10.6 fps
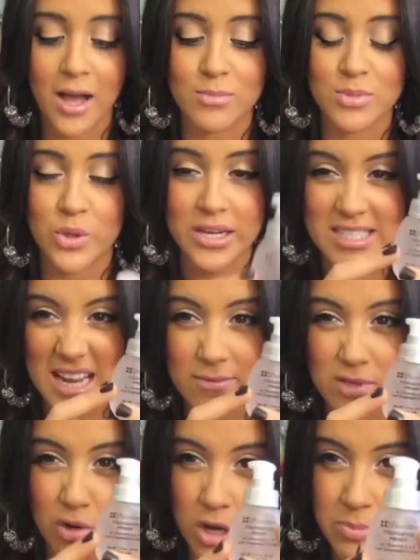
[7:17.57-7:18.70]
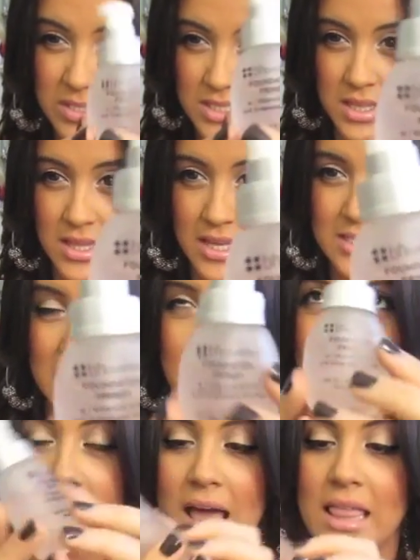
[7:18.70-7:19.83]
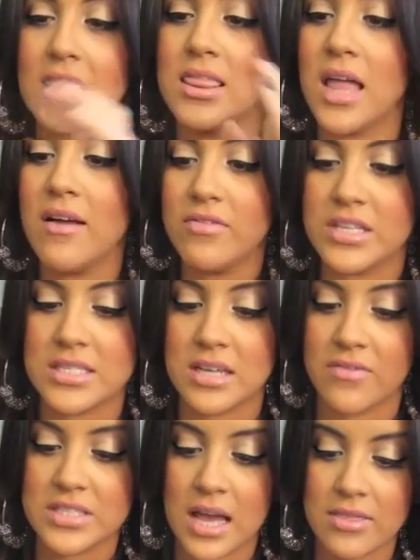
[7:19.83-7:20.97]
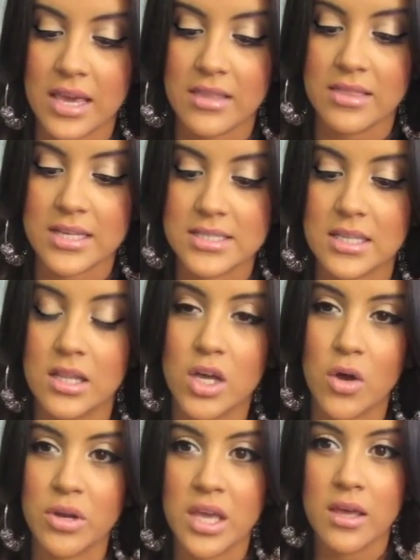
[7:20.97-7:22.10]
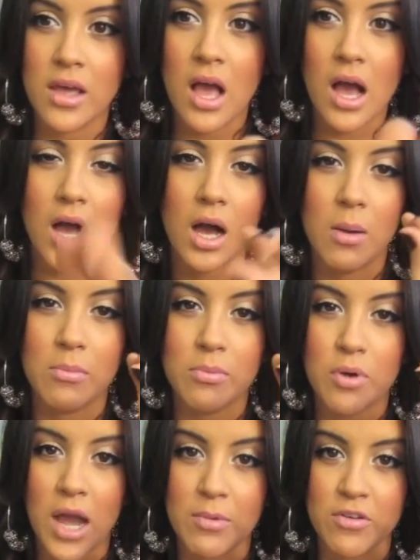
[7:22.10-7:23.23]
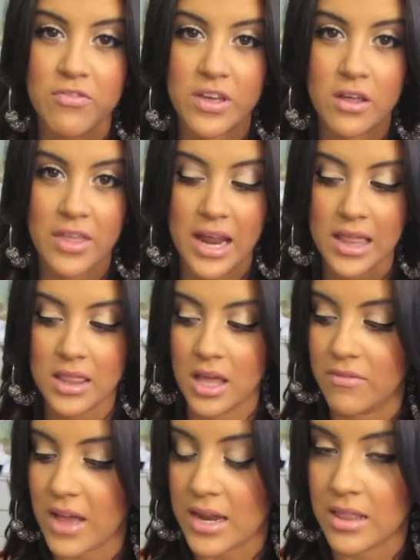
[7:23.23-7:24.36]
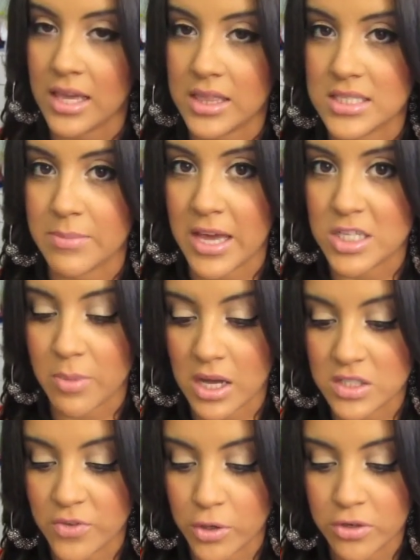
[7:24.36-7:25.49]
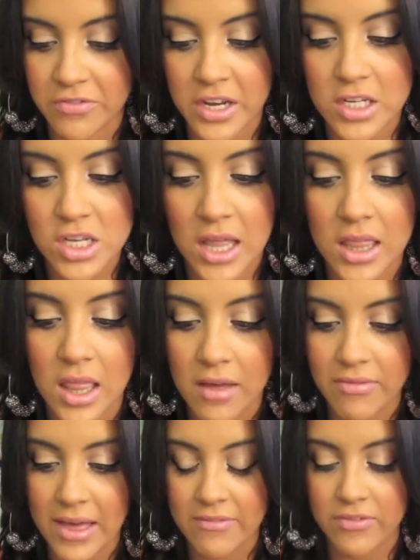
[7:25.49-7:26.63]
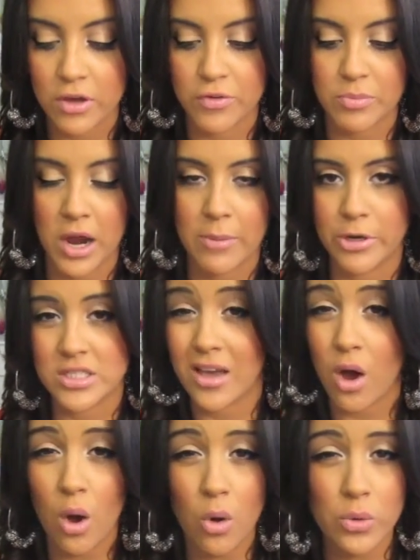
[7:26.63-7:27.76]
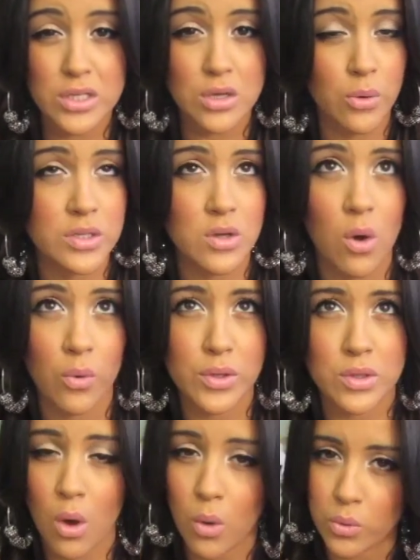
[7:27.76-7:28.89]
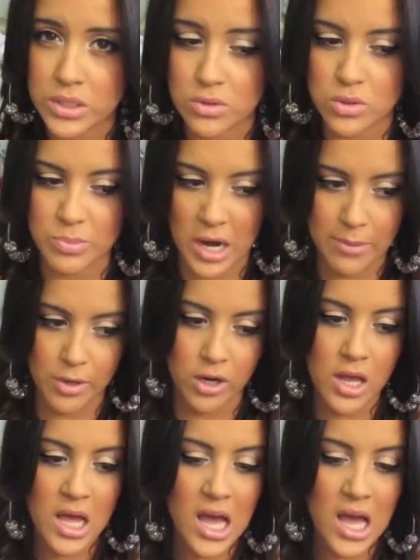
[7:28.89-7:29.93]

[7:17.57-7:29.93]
um, so I did have to creep into this and I love this stuff. It's got like that silicone um, primer feel that I love, kind of like the Smashbox Photo Finish. I love that feel for primers. I always, always, always, always use a primer.